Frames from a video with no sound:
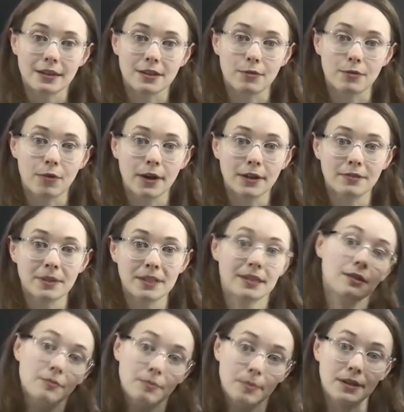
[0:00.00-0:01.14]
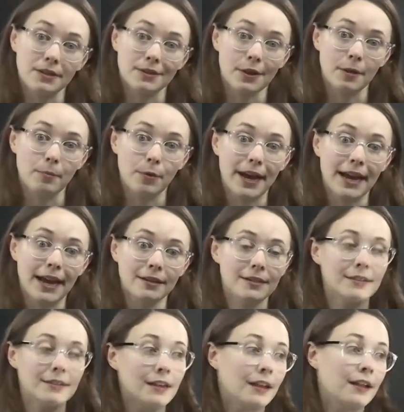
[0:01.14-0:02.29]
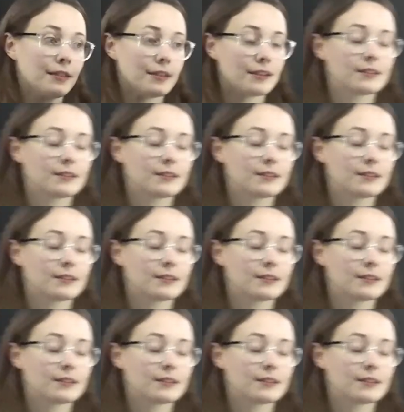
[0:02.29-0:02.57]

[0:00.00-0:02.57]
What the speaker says: right of myself because I'm right-handed. This